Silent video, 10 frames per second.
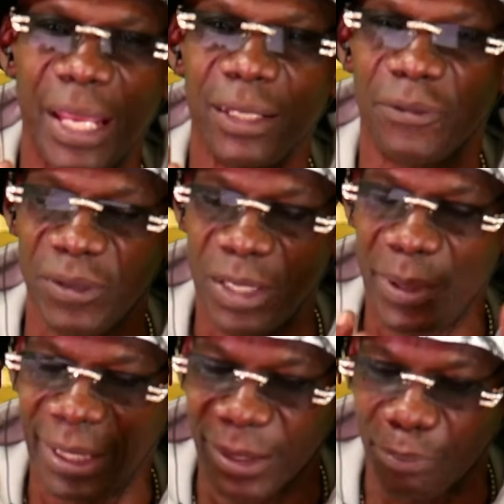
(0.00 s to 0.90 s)
the
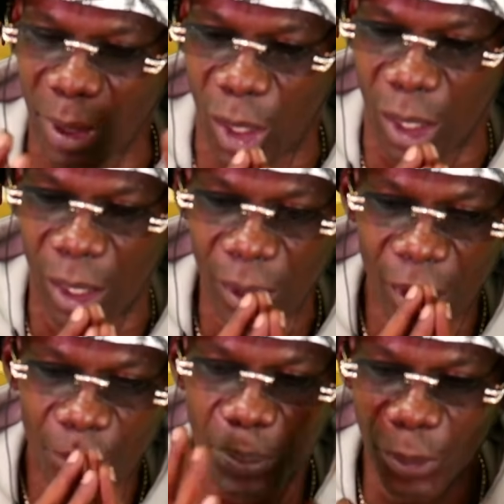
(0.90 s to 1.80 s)
female at the bar
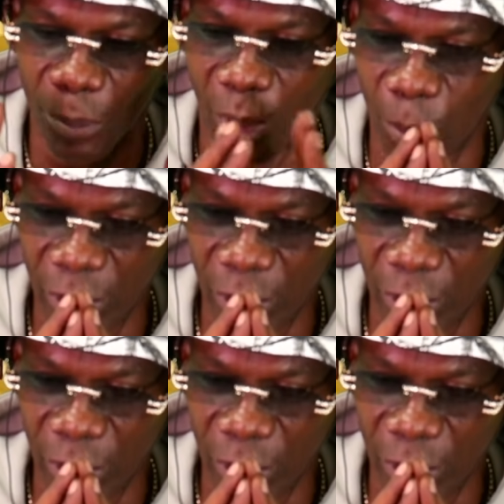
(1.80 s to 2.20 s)
put him up with